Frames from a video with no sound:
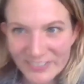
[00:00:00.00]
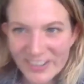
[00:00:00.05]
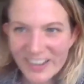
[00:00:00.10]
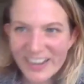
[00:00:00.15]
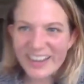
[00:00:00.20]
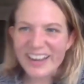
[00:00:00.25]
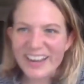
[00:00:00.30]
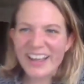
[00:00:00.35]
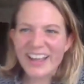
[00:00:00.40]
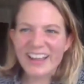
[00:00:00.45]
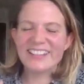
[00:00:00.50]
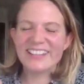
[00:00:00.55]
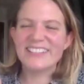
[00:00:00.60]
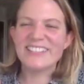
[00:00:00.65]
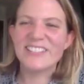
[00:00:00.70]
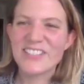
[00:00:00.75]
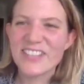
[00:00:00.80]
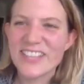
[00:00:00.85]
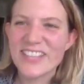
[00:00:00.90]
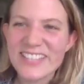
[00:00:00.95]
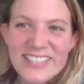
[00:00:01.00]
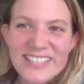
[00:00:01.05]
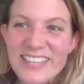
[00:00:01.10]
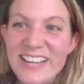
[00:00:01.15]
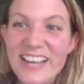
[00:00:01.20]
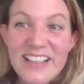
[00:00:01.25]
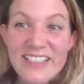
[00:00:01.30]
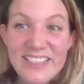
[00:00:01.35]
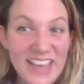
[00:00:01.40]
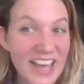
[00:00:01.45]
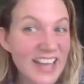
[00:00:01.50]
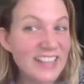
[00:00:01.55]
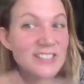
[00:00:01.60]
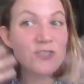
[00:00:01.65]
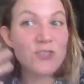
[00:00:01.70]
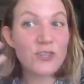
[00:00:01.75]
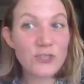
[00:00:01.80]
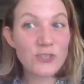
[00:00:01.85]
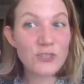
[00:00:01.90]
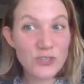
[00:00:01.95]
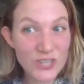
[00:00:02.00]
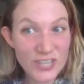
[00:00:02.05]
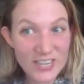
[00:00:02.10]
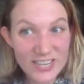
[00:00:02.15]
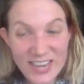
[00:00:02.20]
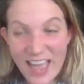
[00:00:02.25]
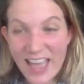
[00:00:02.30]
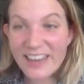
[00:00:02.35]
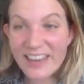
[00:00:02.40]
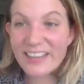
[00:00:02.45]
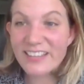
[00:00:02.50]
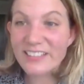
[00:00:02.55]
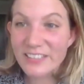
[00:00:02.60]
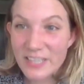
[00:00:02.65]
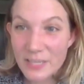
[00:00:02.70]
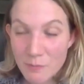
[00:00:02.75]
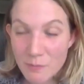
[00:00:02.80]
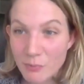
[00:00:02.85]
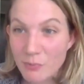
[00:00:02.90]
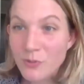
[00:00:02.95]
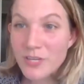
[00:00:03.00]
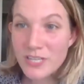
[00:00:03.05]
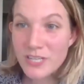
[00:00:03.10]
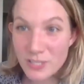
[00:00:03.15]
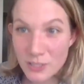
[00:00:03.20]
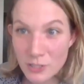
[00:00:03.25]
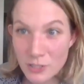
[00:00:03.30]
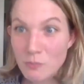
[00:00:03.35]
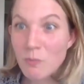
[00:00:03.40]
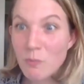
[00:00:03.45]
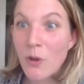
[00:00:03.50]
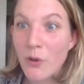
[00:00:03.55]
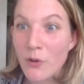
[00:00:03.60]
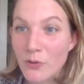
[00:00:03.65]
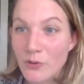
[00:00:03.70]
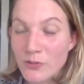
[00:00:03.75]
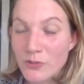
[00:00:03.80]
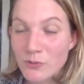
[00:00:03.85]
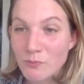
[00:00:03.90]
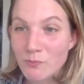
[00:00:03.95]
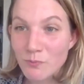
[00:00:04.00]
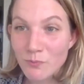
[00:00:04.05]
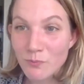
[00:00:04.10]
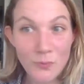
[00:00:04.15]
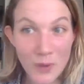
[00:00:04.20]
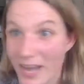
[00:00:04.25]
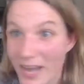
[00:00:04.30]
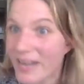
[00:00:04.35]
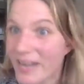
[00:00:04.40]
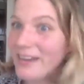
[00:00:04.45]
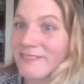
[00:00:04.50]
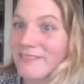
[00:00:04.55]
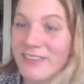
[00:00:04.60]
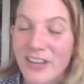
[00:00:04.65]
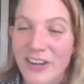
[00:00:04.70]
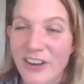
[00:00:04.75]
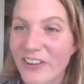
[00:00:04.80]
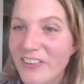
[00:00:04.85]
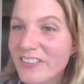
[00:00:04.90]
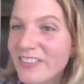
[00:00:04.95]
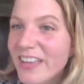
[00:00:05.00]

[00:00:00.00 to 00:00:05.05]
right? And it's just that's their genetically predisposed weight, you know?